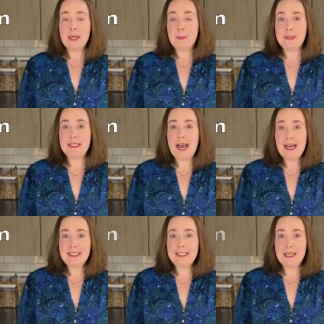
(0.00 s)

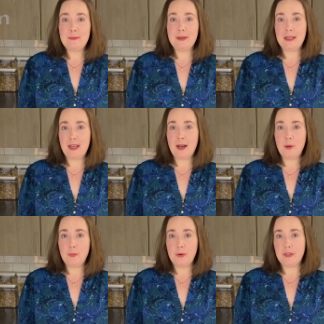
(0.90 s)
Potassium can
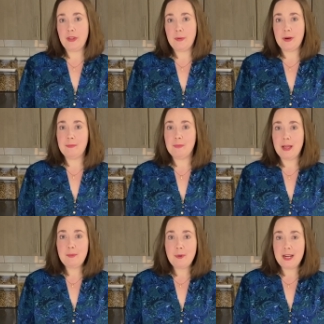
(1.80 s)
help with lowering
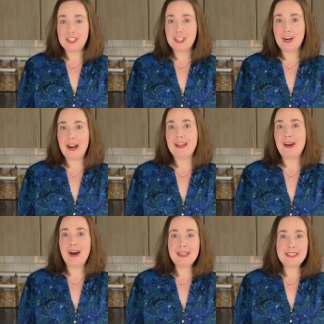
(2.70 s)
blood pressure and
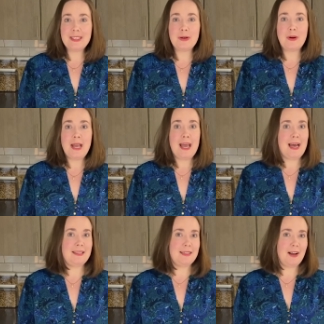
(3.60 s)
also
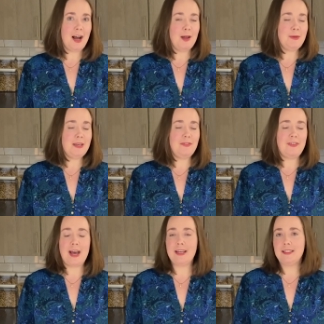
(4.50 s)
has a calming
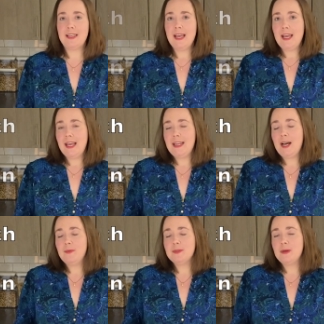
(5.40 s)
effect and
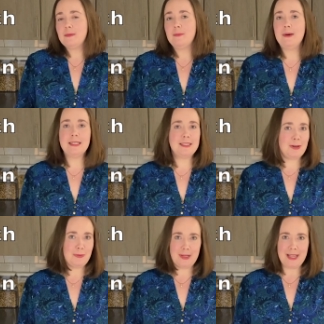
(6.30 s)
helps with
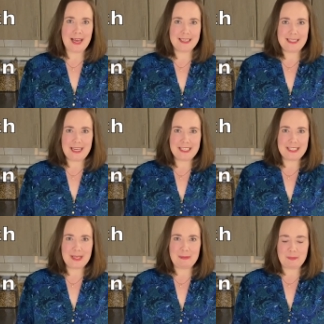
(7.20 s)
muscle
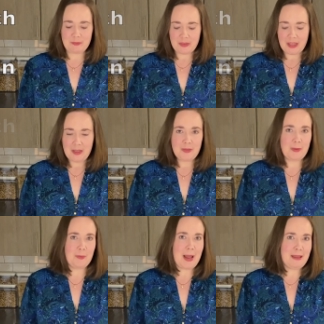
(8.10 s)
relaxation.
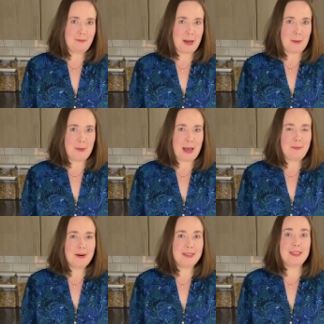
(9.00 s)
The red bell
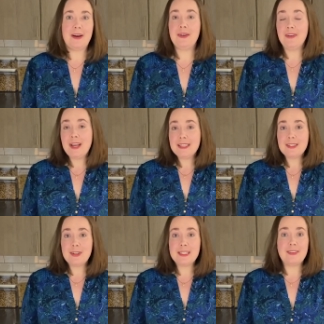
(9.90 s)
peppers are a great
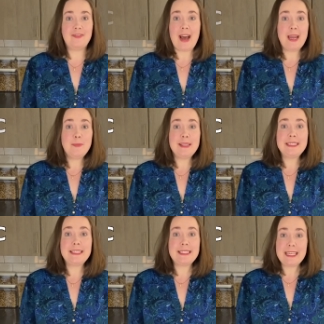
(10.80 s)
source of
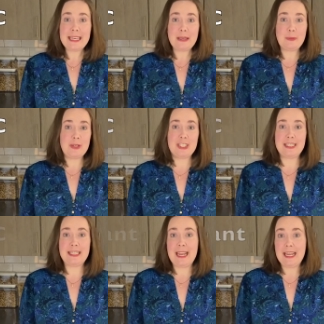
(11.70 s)
vitamin C, which
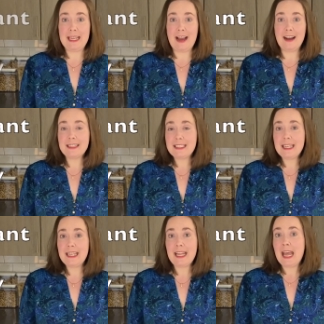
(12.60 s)
is an antioxidant